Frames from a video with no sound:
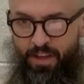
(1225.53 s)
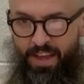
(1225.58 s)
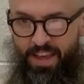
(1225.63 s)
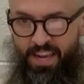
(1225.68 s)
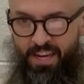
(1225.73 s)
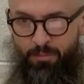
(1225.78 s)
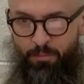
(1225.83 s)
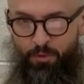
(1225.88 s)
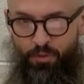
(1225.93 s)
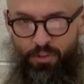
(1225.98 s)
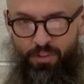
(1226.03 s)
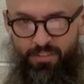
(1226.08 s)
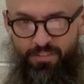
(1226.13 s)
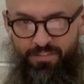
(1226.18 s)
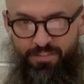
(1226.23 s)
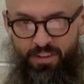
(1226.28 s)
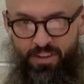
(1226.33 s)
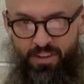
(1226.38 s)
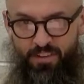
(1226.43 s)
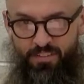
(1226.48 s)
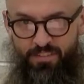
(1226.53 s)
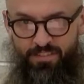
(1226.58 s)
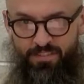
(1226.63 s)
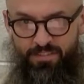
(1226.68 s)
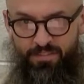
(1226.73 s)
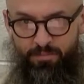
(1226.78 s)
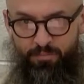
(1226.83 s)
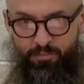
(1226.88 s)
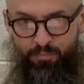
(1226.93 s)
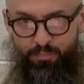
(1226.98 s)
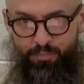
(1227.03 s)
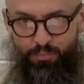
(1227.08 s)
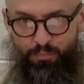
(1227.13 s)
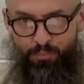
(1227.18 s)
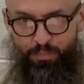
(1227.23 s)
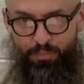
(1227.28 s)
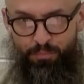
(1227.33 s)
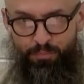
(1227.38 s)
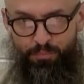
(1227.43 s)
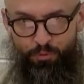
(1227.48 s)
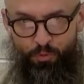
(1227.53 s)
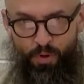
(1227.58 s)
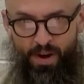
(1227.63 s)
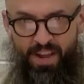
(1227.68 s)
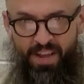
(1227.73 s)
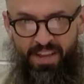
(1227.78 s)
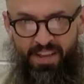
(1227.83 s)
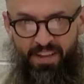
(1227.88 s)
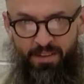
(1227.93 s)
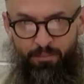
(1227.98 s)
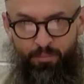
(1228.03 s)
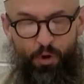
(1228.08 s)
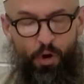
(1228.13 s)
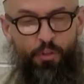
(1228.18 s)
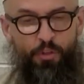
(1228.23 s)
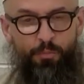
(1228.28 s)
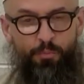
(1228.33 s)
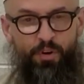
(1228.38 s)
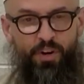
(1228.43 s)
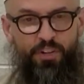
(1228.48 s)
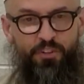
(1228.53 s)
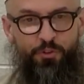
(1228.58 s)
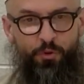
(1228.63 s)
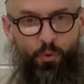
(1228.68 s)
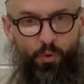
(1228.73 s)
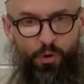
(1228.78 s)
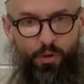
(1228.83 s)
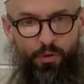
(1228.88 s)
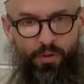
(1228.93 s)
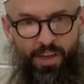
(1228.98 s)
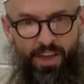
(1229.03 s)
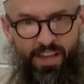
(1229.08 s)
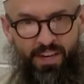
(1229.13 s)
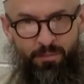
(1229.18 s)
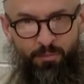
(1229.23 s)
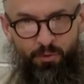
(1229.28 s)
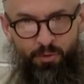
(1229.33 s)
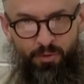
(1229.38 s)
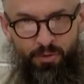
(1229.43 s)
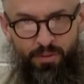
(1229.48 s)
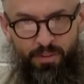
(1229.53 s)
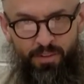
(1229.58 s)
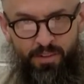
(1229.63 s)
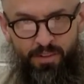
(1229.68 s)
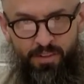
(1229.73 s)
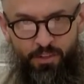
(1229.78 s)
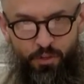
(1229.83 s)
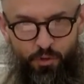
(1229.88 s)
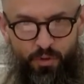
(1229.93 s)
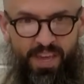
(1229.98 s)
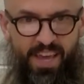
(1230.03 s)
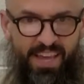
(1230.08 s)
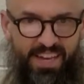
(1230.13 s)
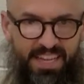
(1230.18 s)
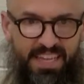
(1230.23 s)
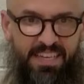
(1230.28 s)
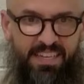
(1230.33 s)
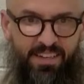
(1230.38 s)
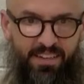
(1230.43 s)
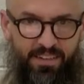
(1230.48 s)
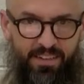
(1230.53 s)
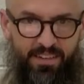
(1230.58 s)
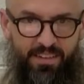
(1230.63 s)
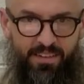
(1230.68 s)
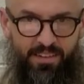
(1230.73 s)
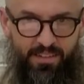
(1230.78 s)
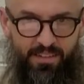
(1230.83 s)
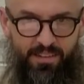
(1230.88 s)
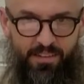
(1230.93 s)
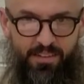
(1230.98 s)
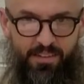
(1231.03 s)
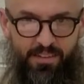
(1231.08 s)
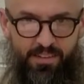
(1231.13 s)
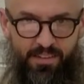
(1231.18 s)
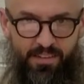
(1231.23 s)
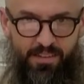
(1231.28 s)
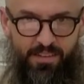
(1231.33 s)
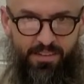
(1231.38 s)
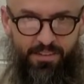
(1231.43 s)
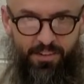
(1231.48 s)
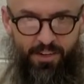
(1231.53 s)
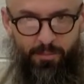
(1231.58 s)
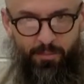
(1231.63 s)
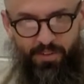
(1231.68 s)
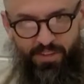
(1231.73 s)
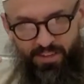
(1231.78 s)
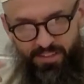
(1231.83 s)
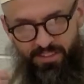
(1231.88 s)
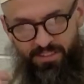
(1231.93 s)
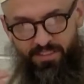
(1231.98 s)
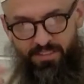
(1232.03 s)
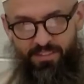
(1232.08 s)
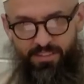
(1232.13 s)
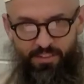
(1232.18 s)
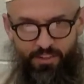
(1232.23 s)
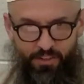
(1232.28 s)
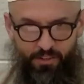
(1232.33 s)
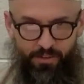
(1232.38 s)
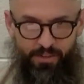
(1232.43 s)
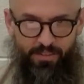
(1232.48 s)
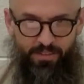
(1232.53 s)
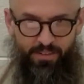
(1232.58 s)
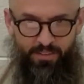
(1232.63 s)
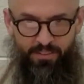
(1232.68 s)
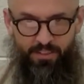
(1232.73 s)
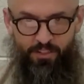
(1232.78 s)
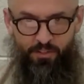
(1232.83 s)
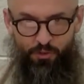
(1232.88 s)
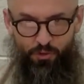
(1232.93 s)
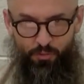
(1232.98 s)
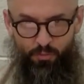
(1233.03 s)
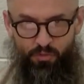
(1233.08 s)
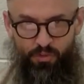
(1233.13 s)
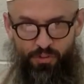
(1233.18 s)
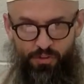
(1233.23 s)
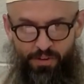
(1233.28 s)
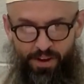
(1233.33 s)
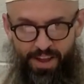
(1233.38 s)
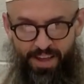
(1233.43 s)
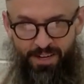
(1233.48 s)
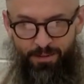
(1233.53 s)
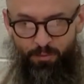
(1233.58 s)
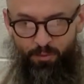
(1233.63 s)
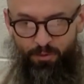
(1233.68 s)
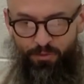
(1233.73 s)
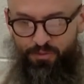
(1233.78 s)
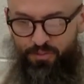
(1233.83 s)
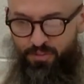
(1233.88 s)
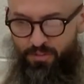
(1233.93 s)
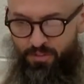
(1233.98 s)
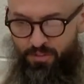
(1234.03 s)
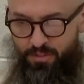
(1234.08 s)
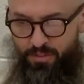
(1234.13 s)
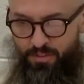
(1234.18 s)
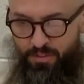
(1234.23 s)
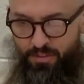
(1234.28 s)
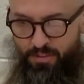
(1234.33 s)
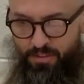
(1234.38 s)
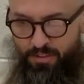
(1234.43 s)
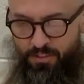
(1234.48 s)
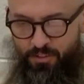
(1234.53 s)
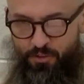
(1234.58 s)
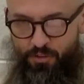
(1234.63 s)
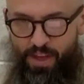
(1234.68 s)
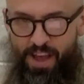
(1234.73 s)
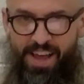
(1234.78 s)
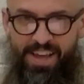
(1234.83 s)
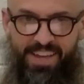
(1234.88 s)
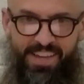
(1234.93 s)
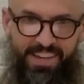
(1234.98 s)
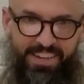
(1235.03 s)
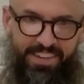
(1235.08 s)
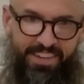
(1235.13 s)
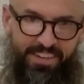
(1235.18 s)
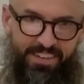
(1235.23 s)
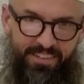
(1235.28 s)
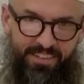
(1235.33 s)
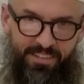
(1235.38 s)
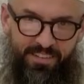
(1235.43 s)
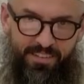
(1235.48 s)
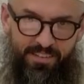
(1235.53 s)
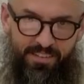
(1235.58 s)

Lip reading: animal of prey, or the predatorial animal, you can't eat it, right? Because it consumes other animals. So the hyena